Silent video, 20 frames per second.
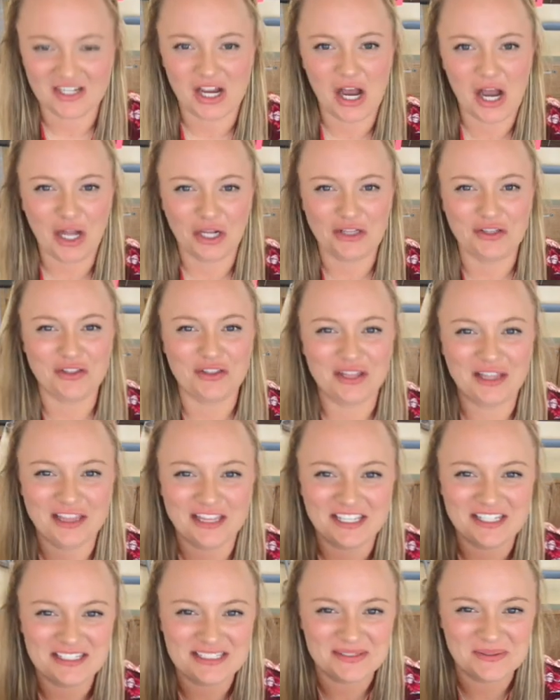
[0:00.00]
hot glue the
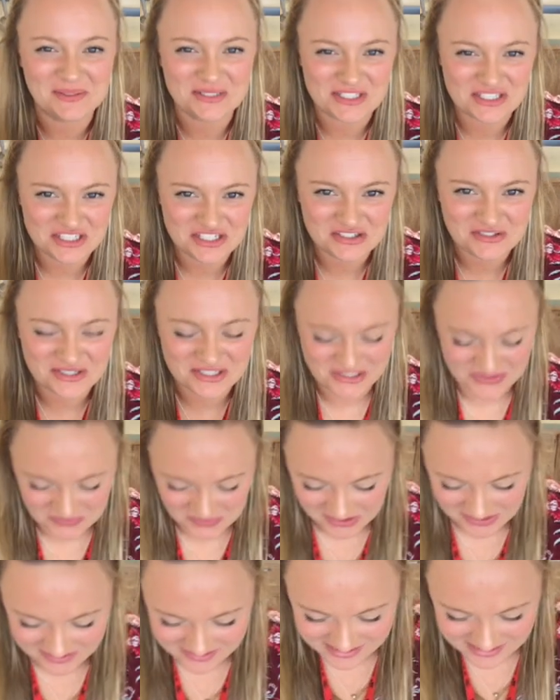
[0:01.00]
lid to its 2-inch
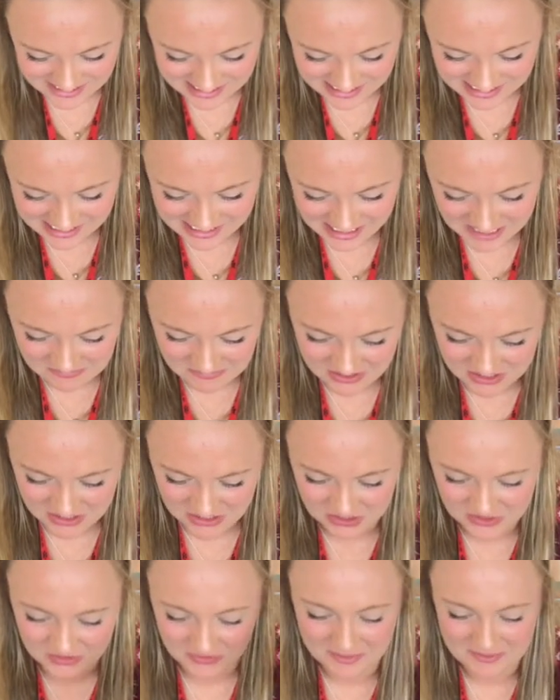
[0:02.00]
walls. Step
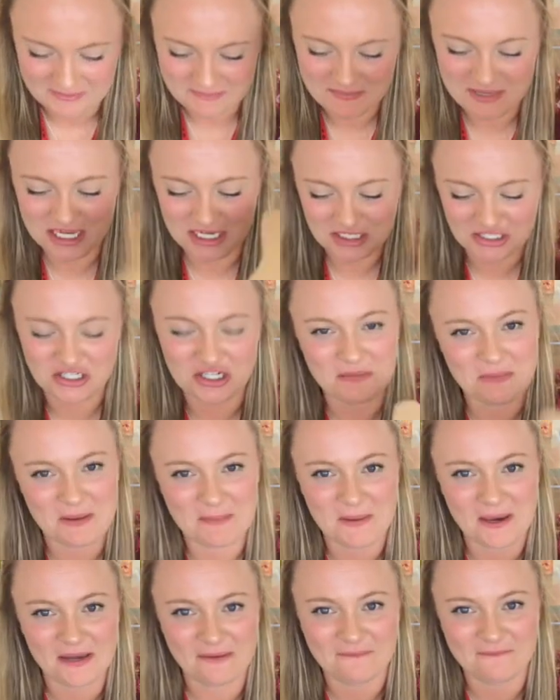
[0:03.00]
2, make sure my
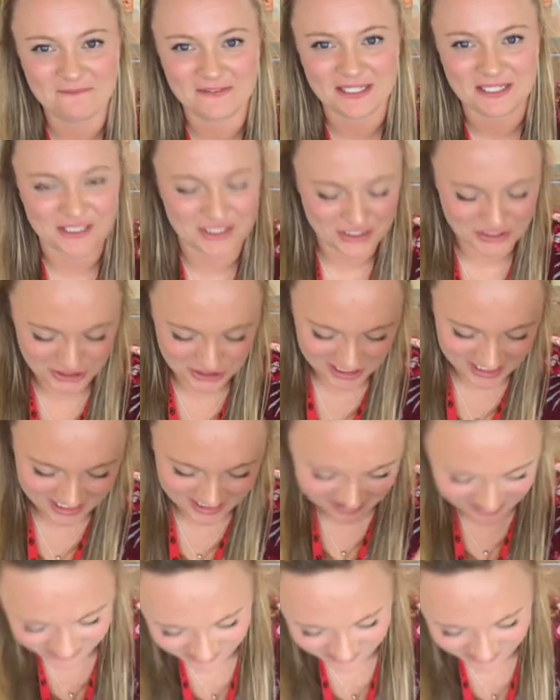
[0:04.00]
bottom fits. Check.